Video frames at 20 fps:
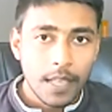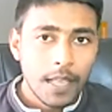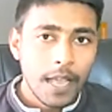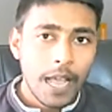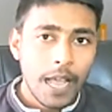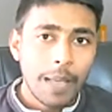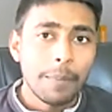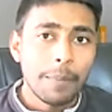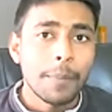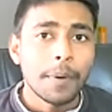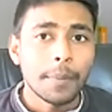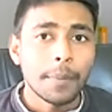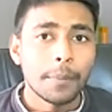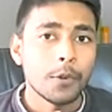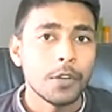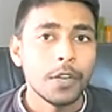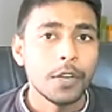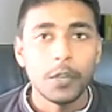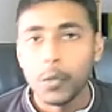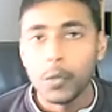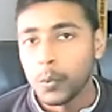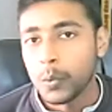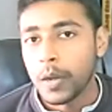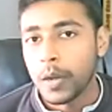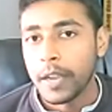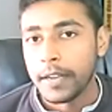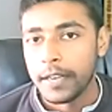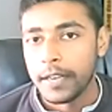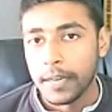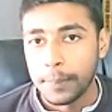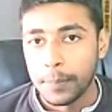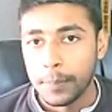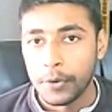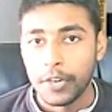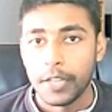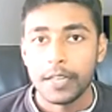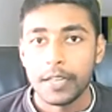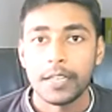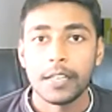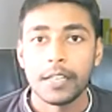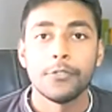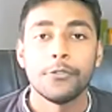I'm promoting two kind of product.